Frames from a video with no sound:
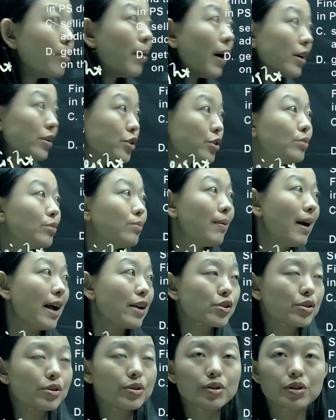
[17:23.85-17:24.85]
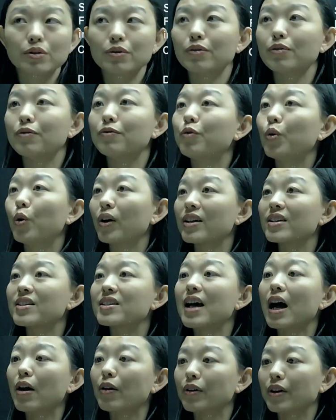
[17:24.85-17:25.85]
Part two measures for the
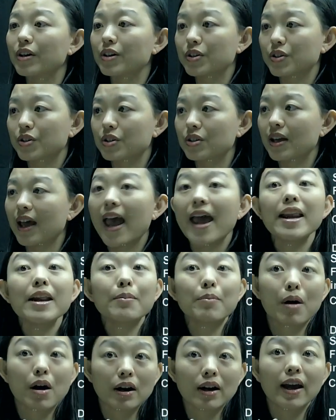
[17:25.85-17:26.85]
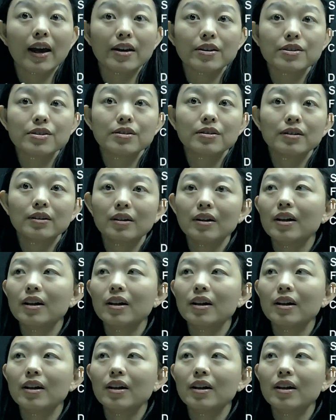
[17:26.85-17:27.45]
sellers in the market.